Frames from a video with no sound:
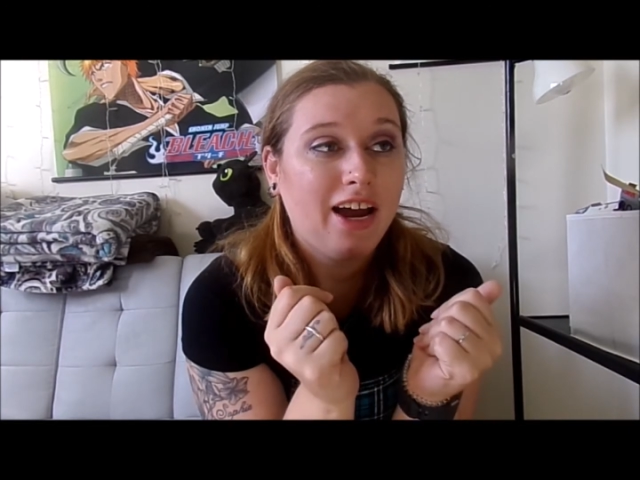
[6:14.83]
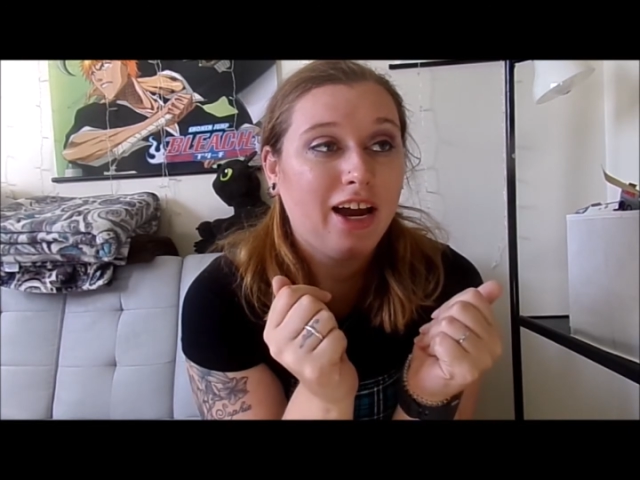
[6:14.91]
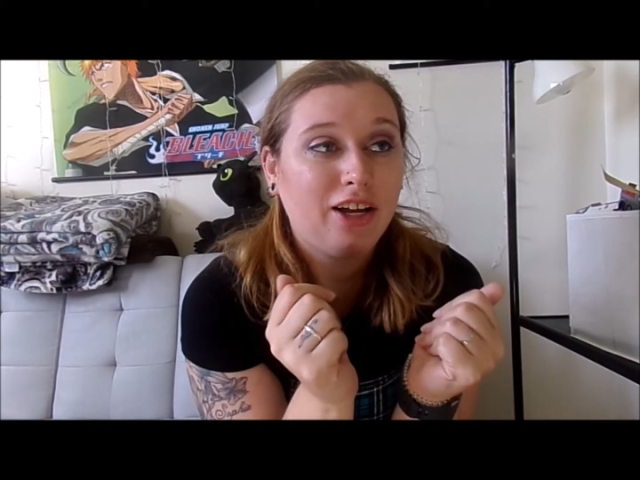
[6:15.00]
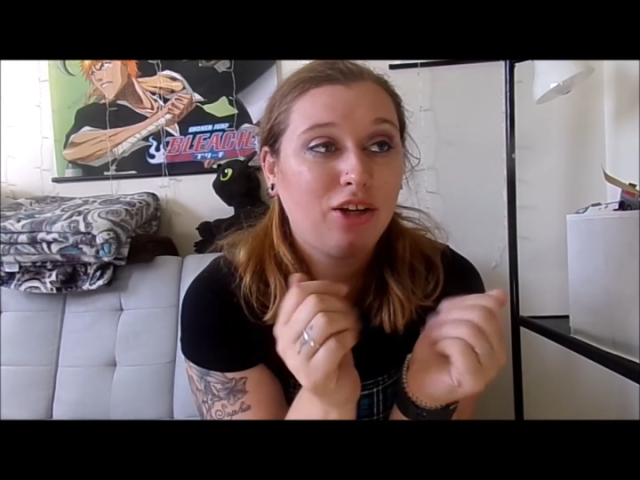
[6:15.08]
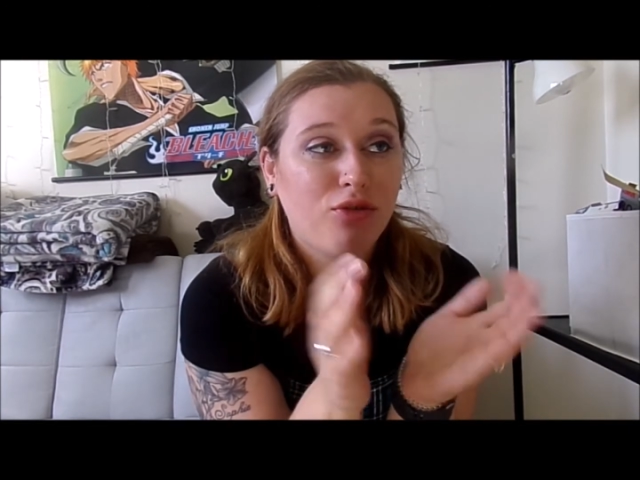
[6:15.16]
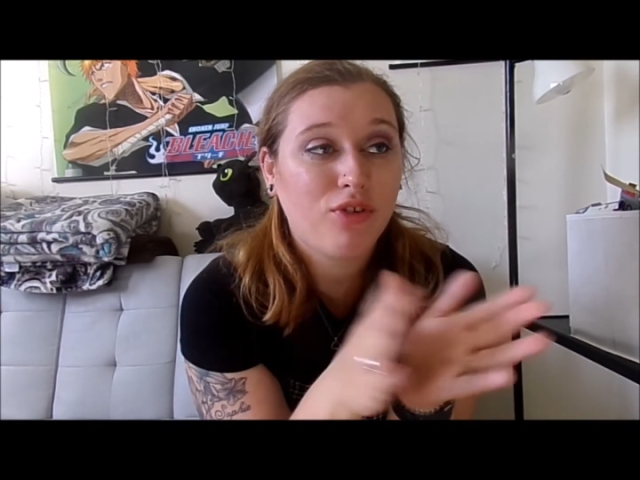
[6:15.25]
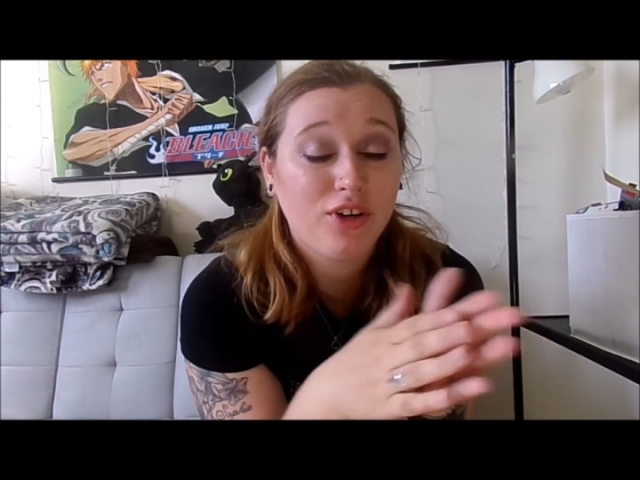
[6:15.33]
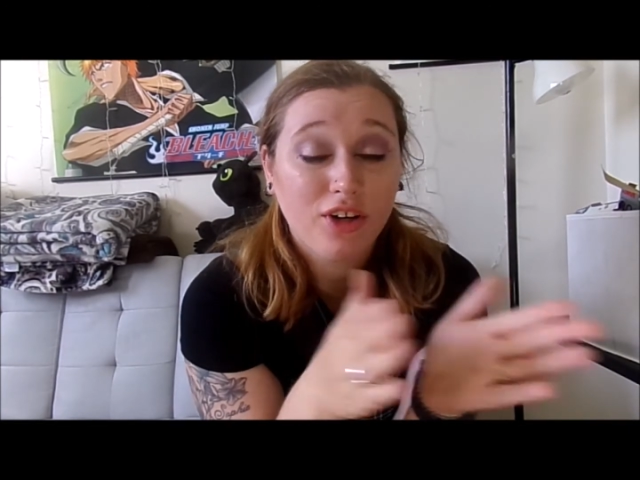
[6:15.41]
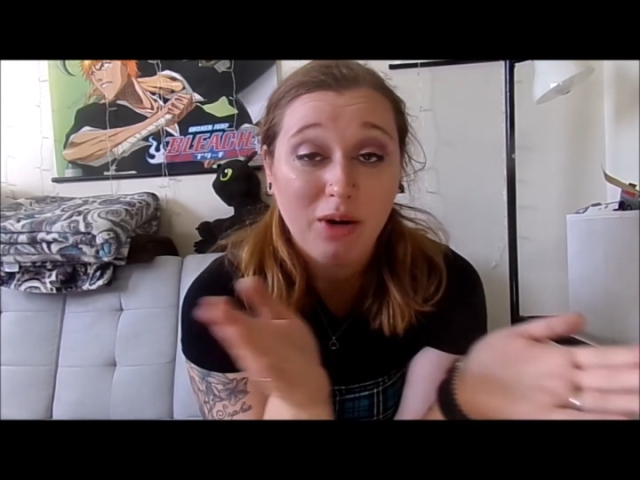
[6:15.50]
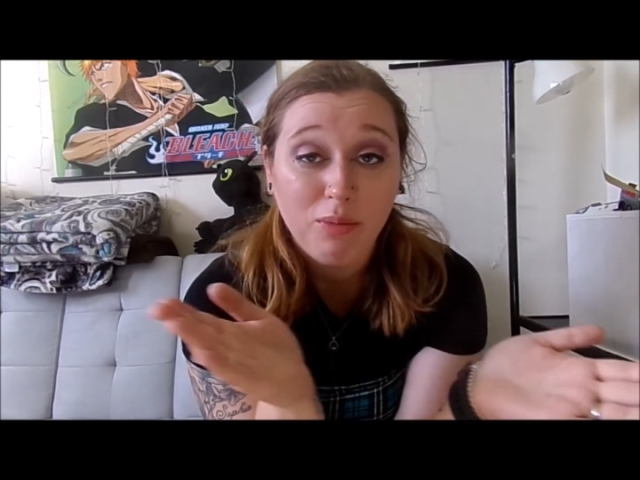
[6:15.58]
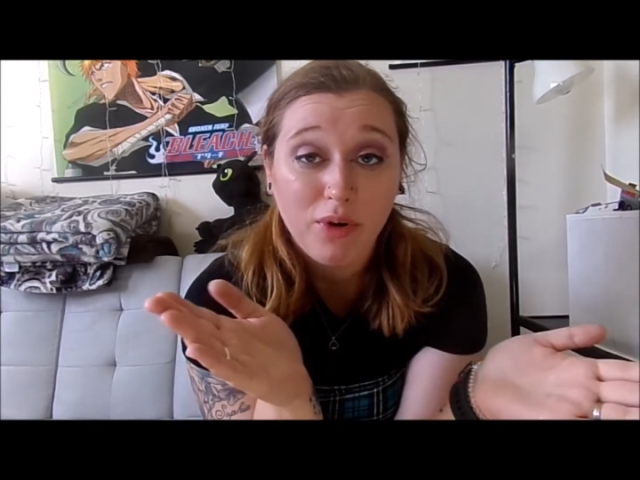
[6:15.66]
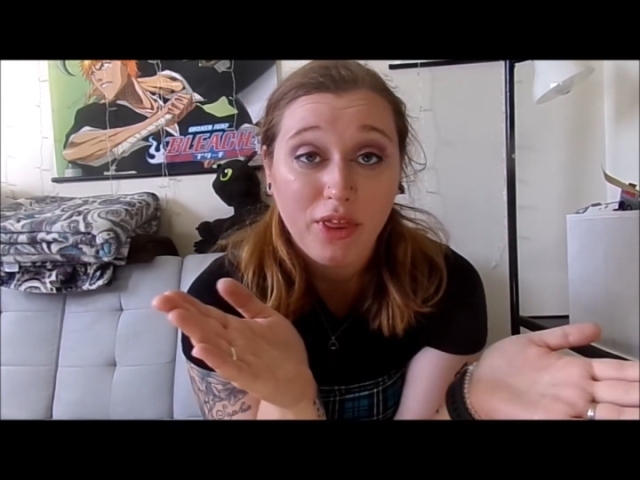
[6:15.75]
and you fill it
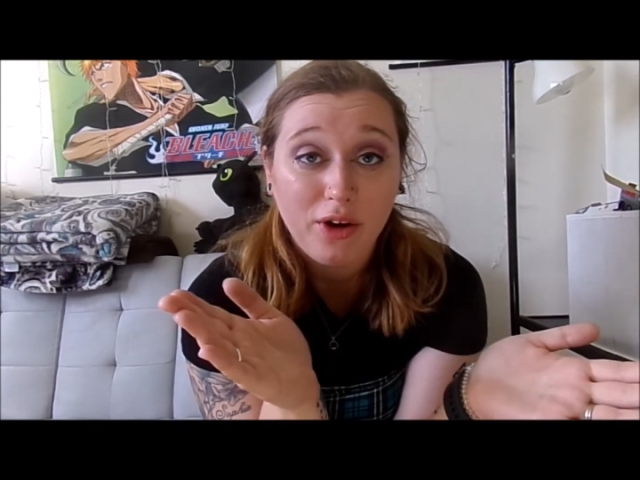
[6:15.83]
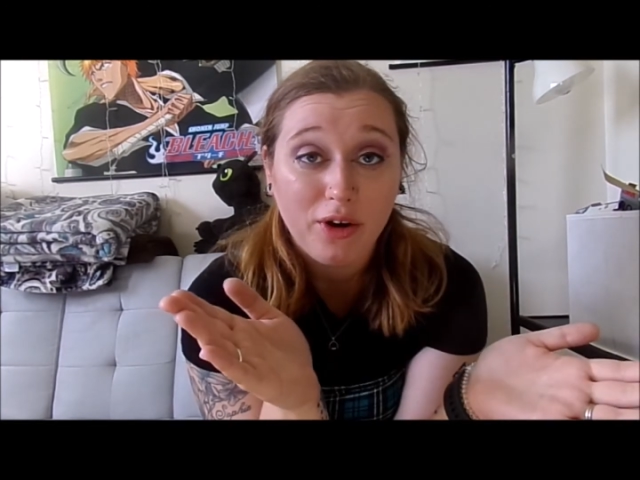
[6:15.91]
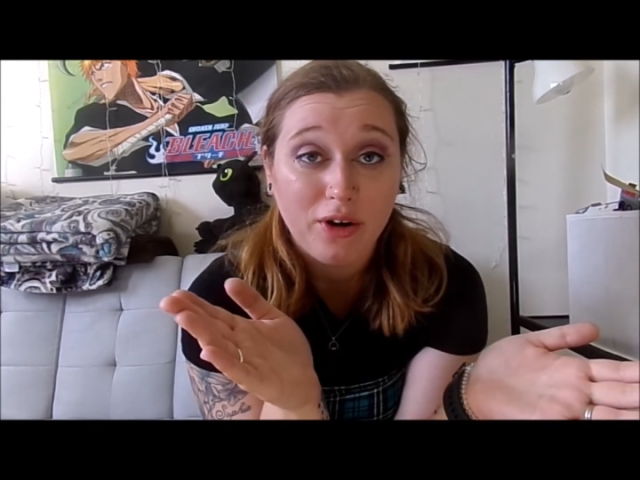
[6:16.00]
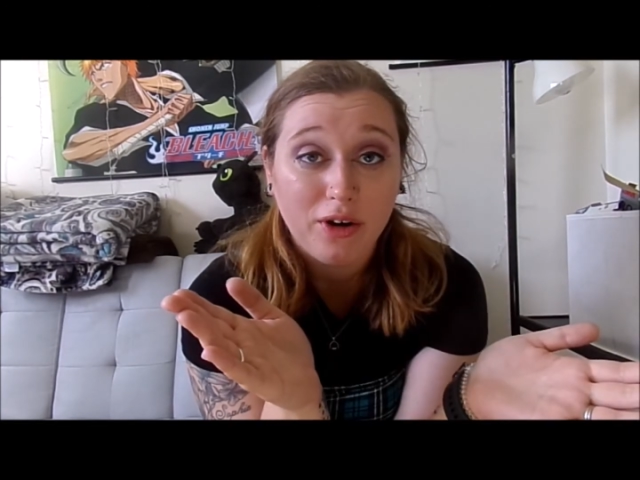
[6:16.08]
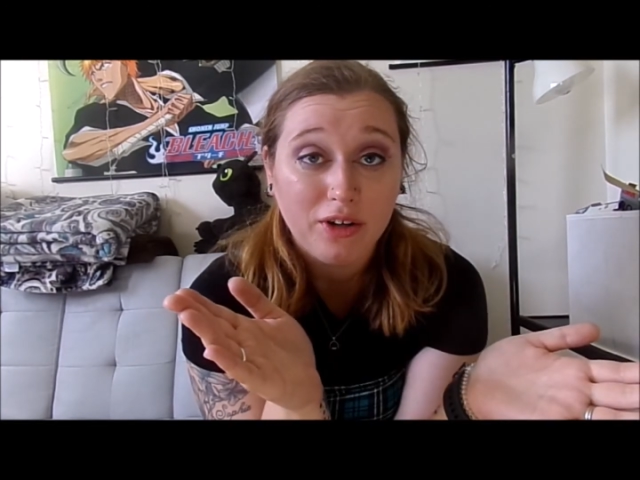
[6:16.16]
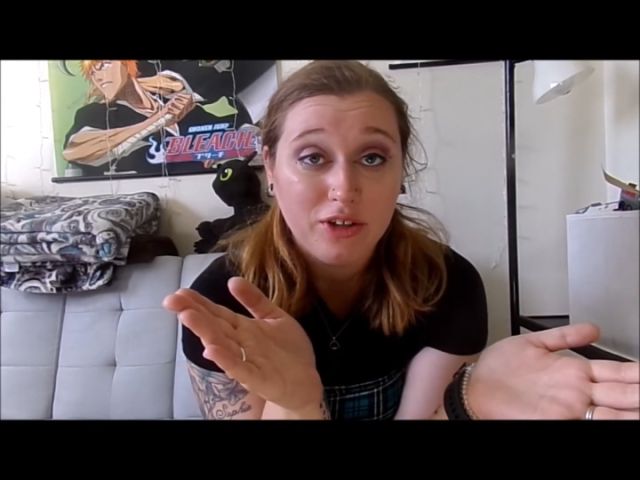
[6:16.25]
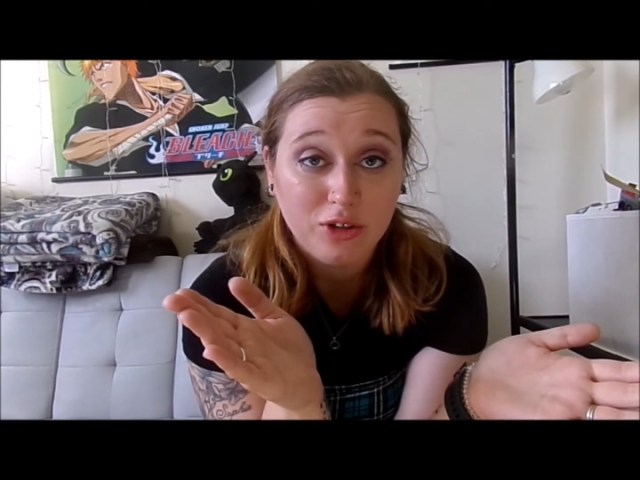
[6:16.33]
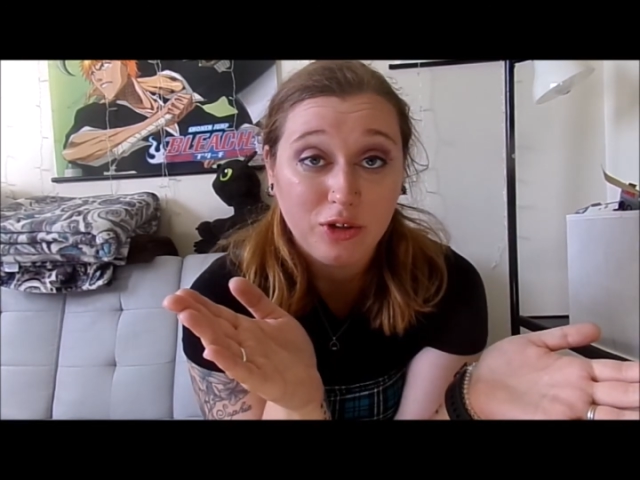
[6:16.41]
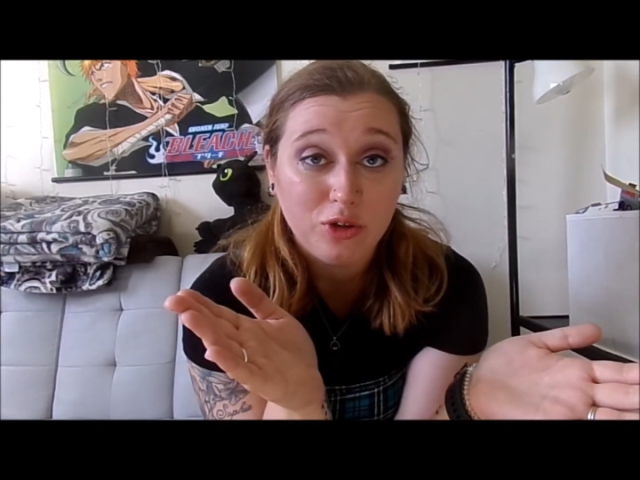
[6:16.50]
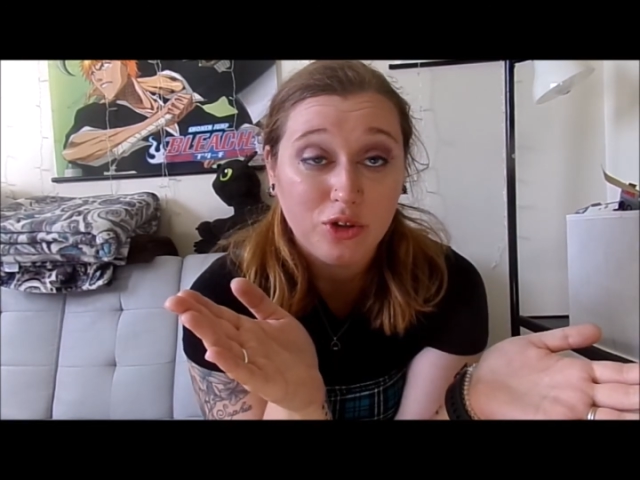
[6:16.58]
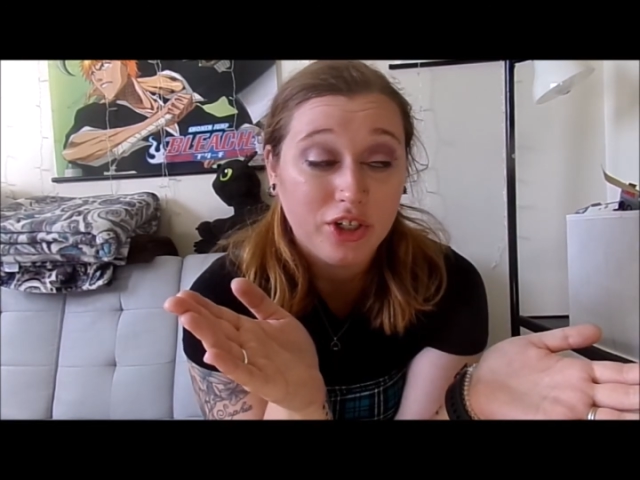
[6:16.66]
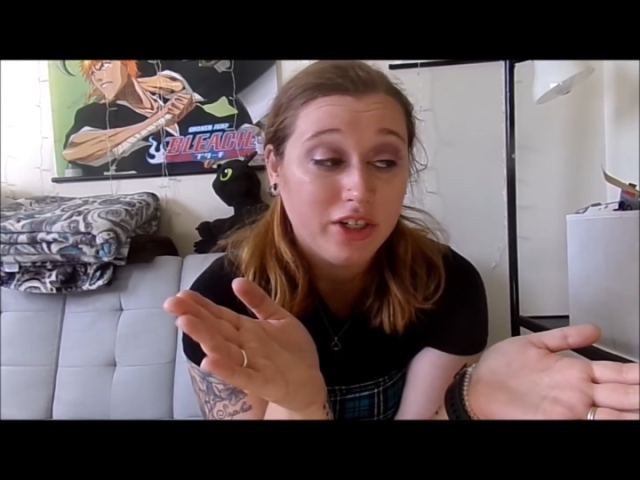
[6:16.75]
up with your
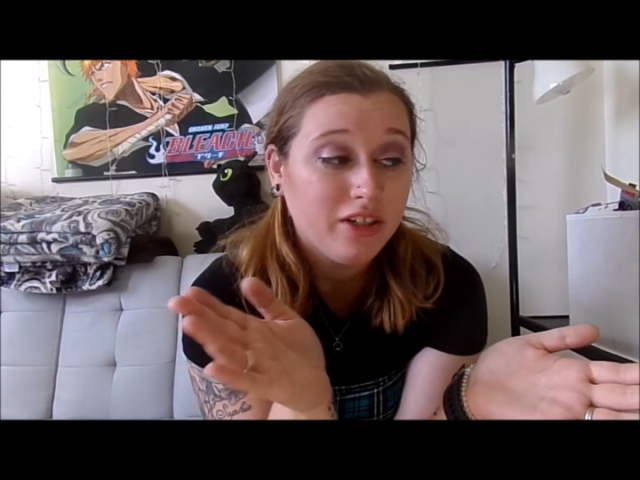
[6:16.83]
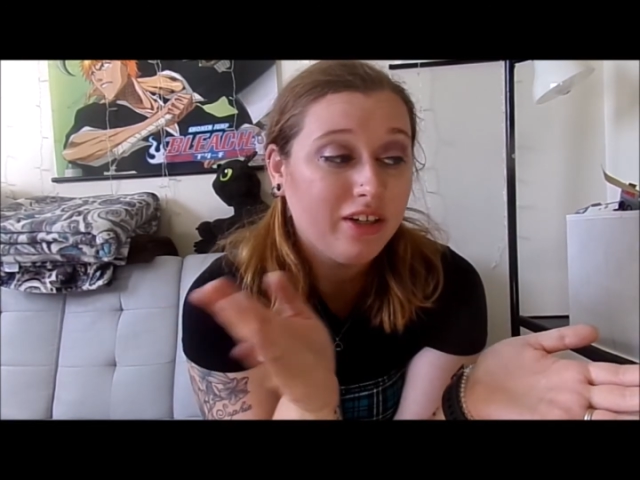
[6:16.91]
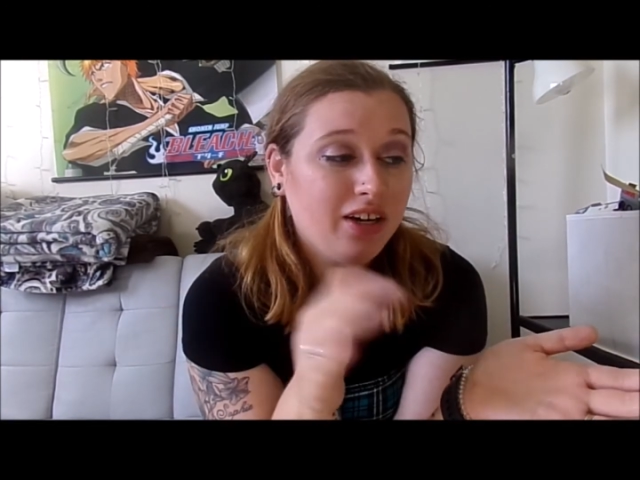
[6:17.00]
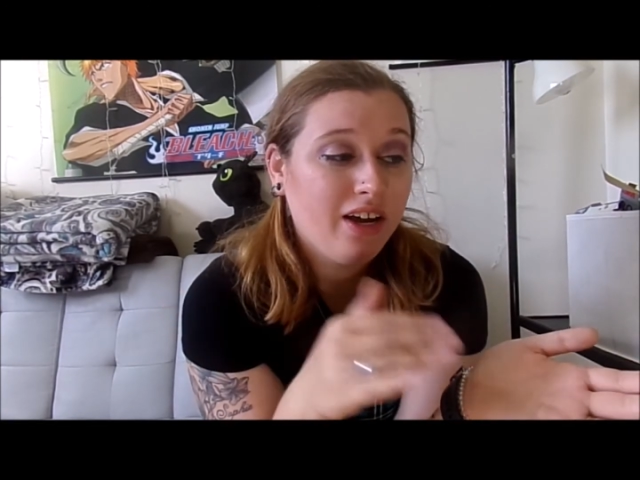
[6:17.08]
solution,